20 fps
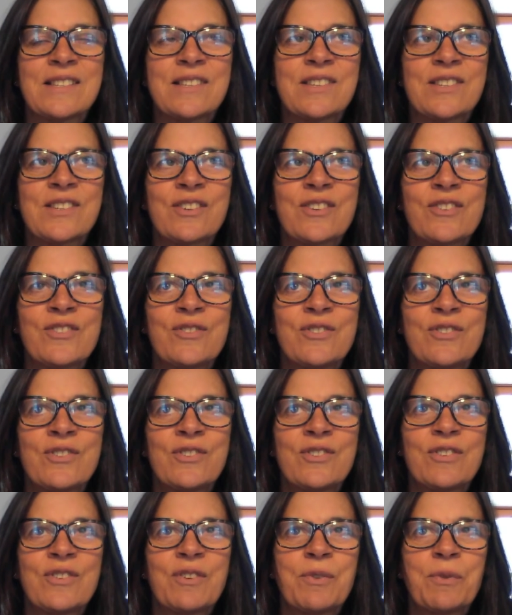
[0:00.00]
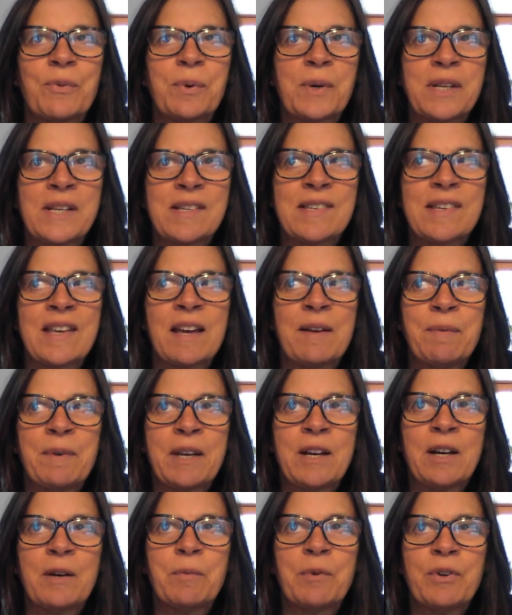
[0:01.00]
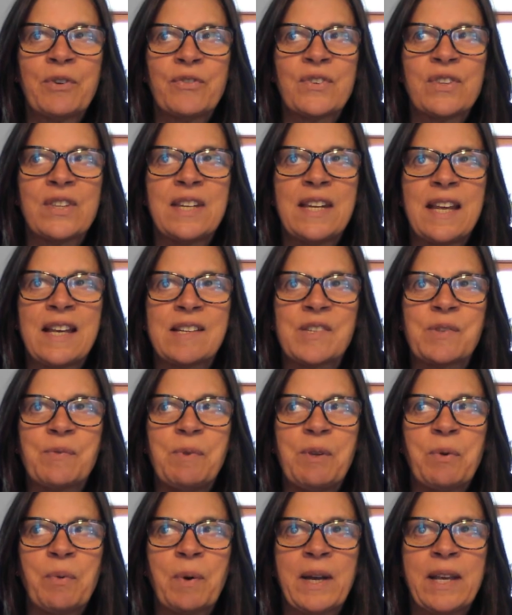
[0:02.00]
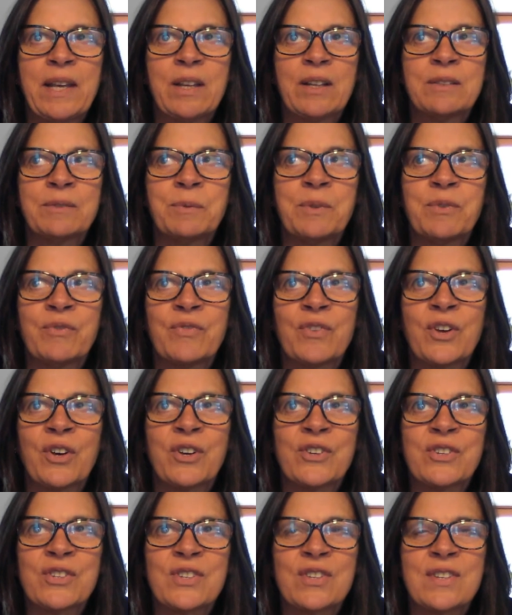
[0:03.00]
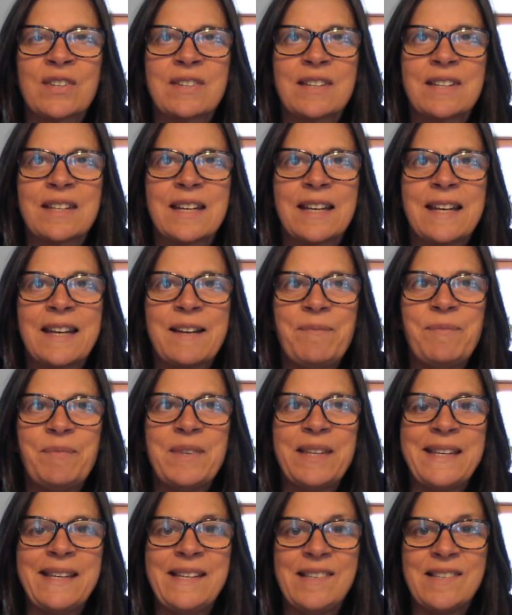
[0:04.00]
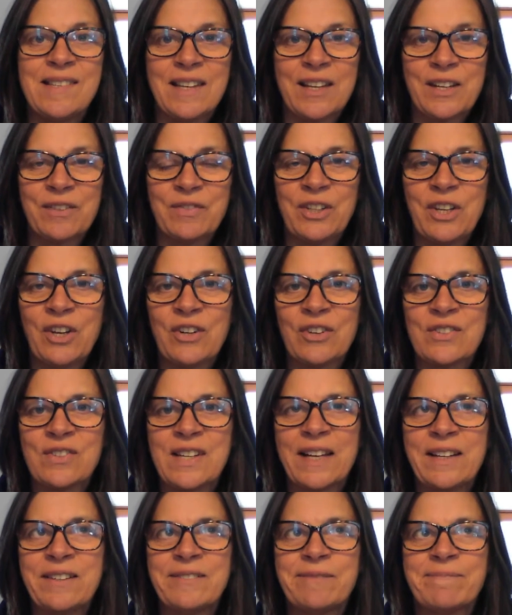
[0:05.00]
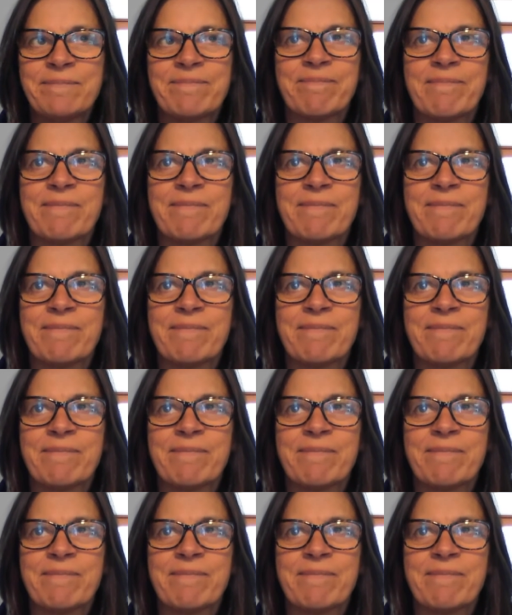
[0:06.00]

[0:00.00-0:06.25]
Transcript: So, what is coming up over the next wee while? We've got um, the easing of lockdown.